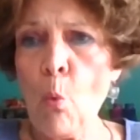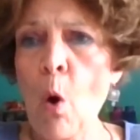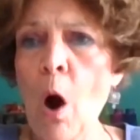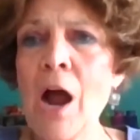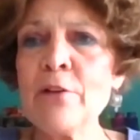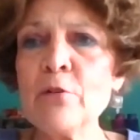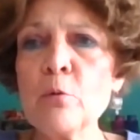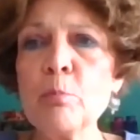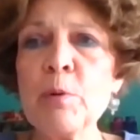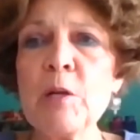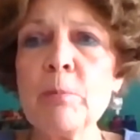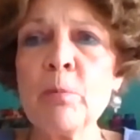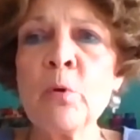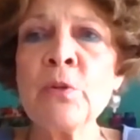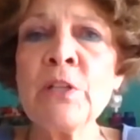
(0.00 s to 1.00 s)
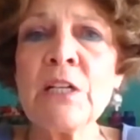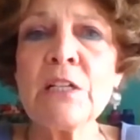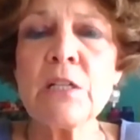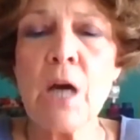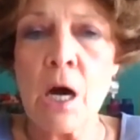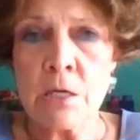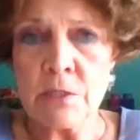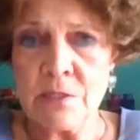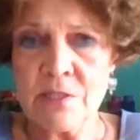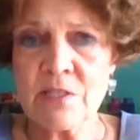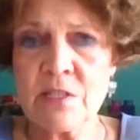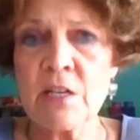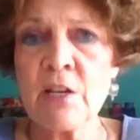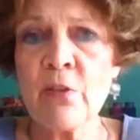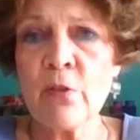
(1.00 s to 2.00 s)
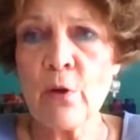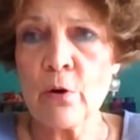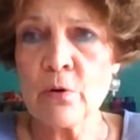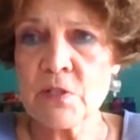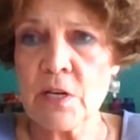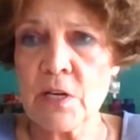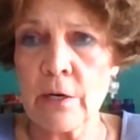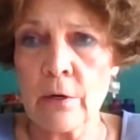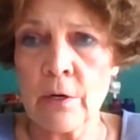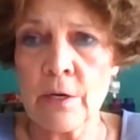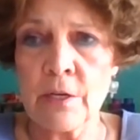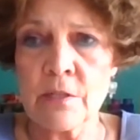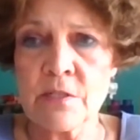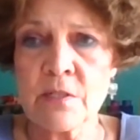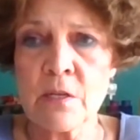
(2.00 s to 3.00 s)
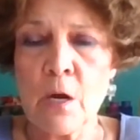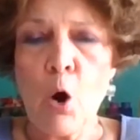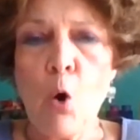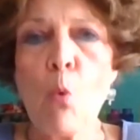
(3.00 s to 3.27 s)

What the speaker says: Why do people need guns in those areas?